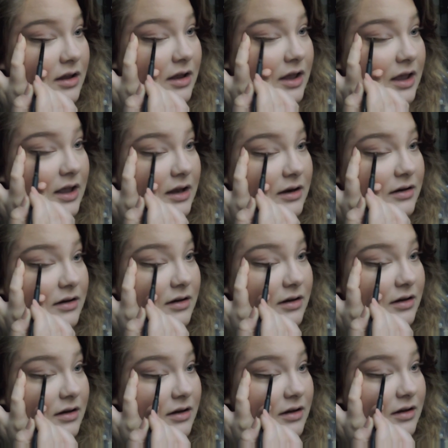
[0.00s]
And
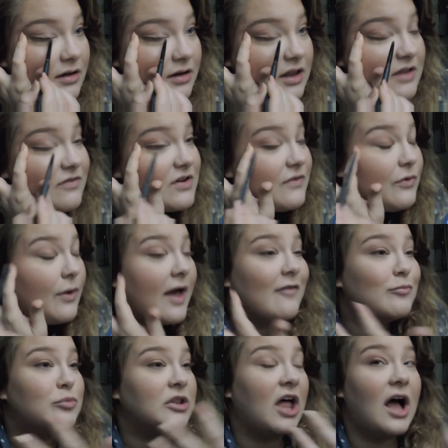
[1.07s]
even if you
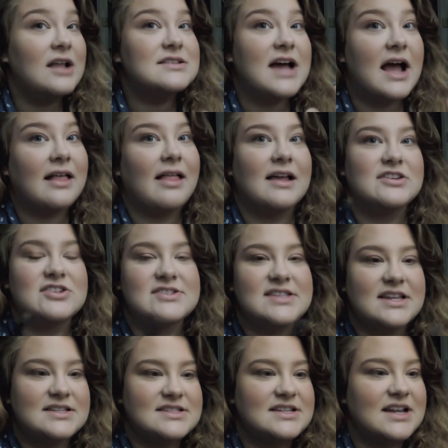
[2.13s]
have blonde eyelashes,
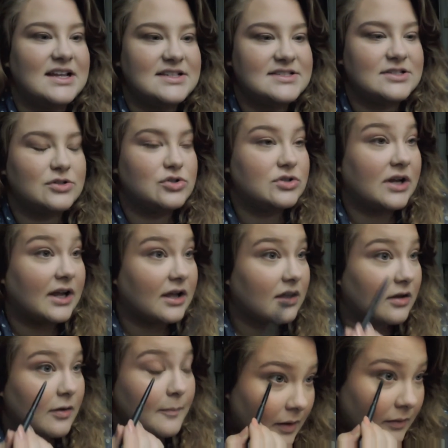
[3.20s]
that's a nice little trick.
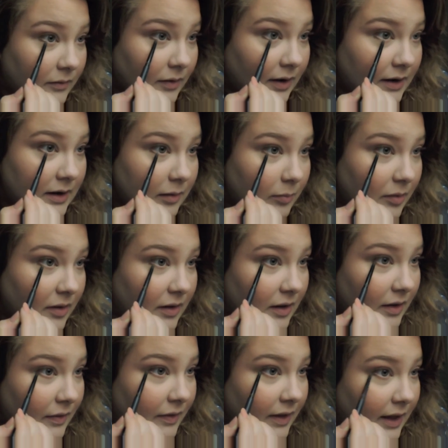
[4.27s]
A tiny bit
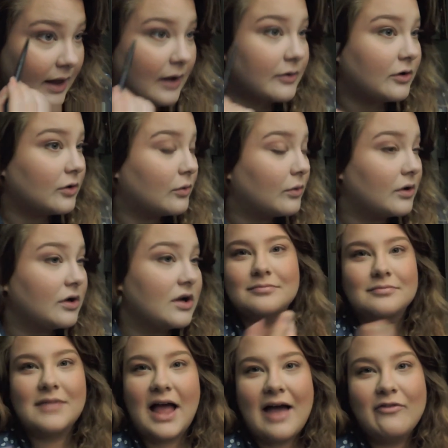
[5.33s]
in the outer corner.
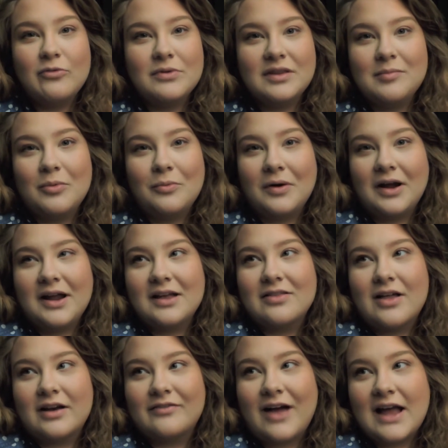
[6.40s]
I haven't really been wearing a
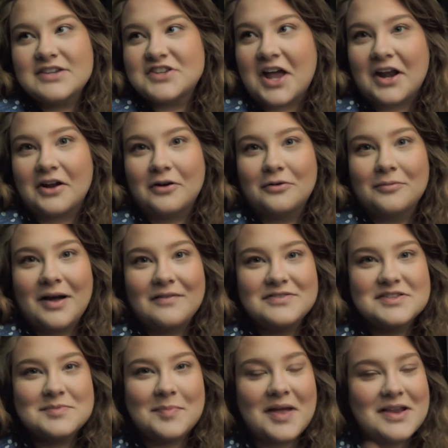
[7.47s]
lot of eyeshadow. I've
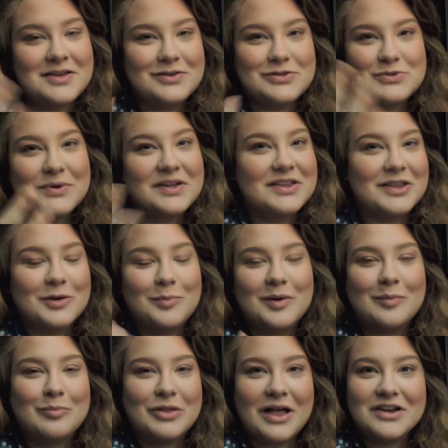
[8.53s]
just been doing a little bit
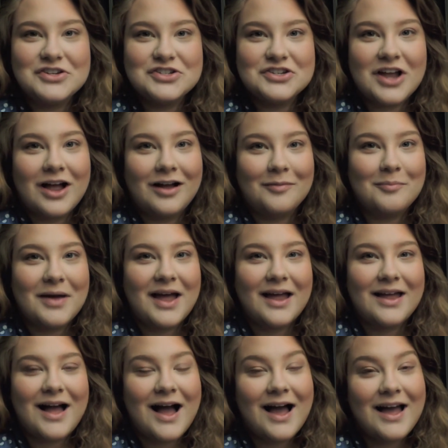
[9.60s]
of blush on
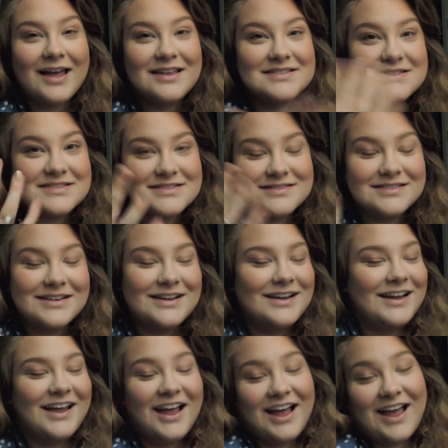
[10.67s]
my eyes,
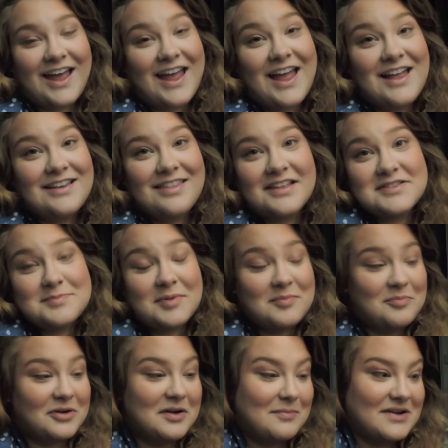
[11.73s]
and that's
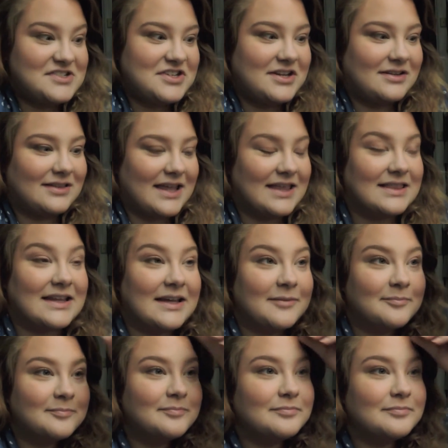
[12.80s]
been pretty much it lately.